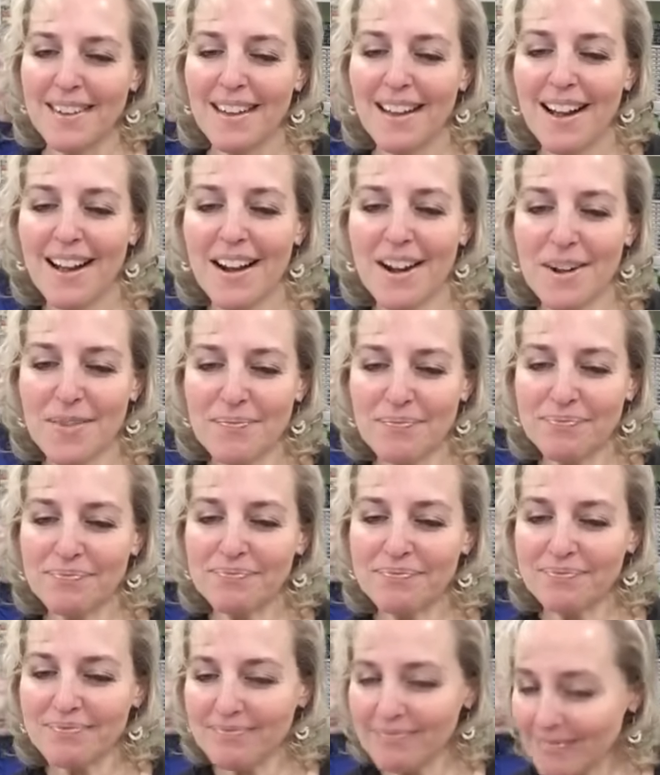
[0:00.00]
We um, I'm done?
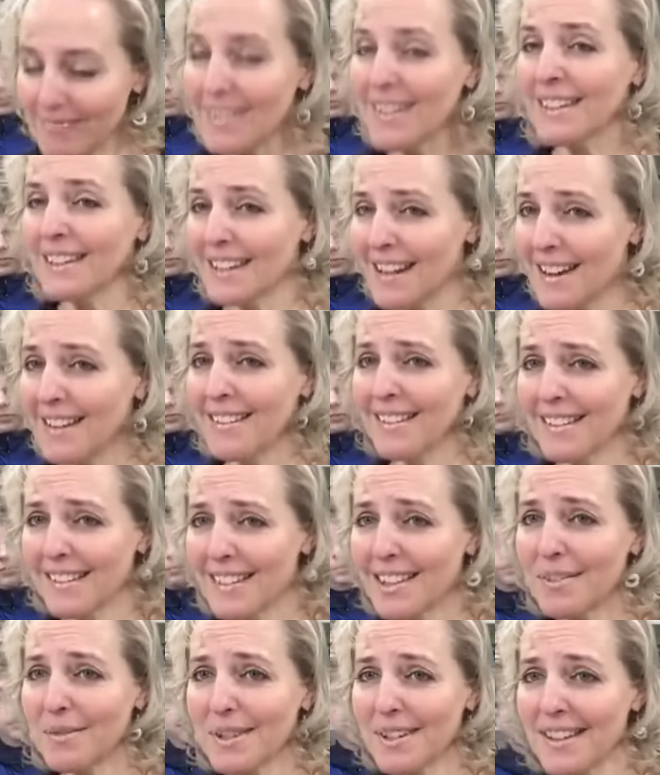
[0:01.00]
Yeah, I
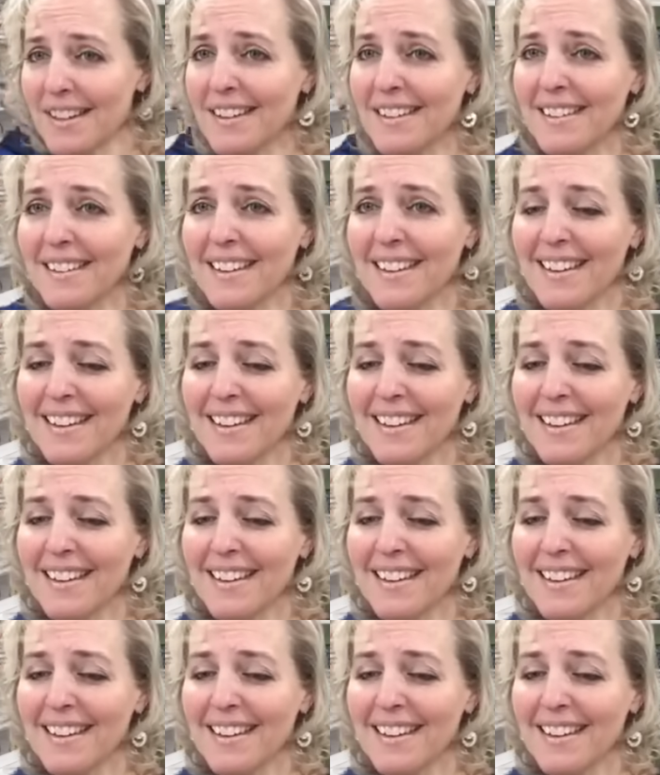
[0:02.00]
think we're done.